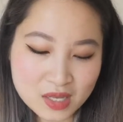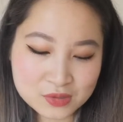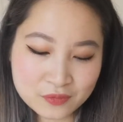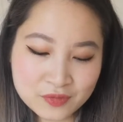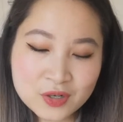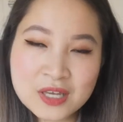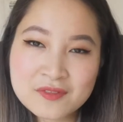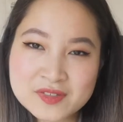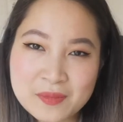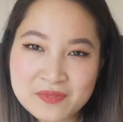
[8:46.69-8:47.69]
So if you're looking
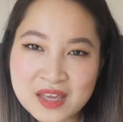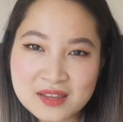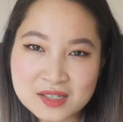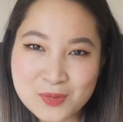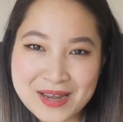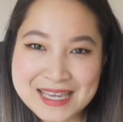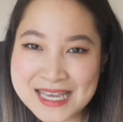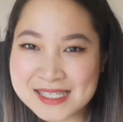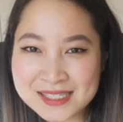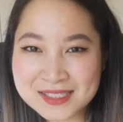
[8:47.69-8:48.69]
for something that's quite
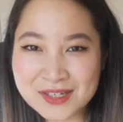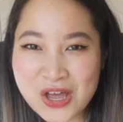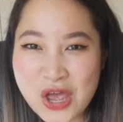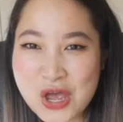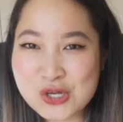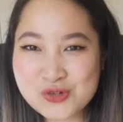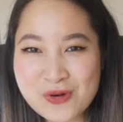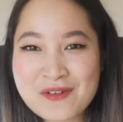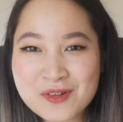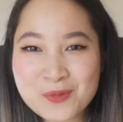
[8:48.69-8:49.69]
easy to
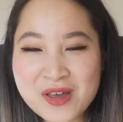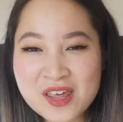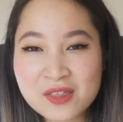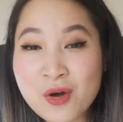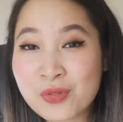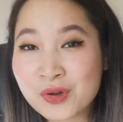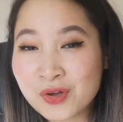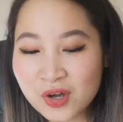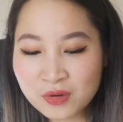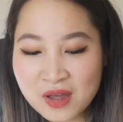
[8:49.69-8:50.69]
travel with on the
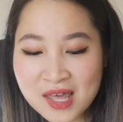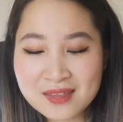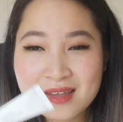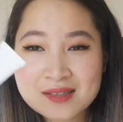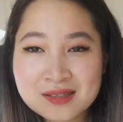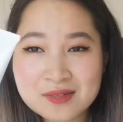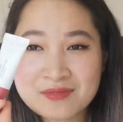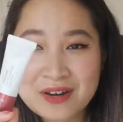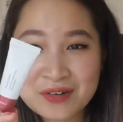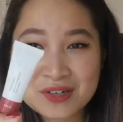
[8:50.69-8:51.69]
go, this is a
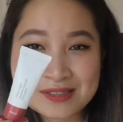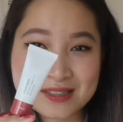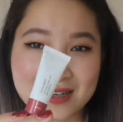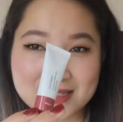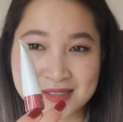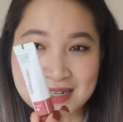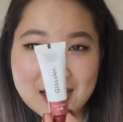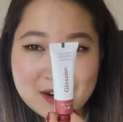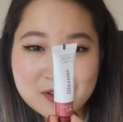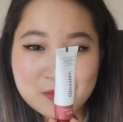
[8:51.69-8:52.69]
very good size to
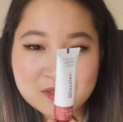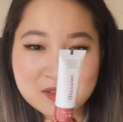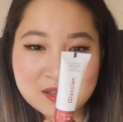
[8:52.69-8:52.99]
carry with.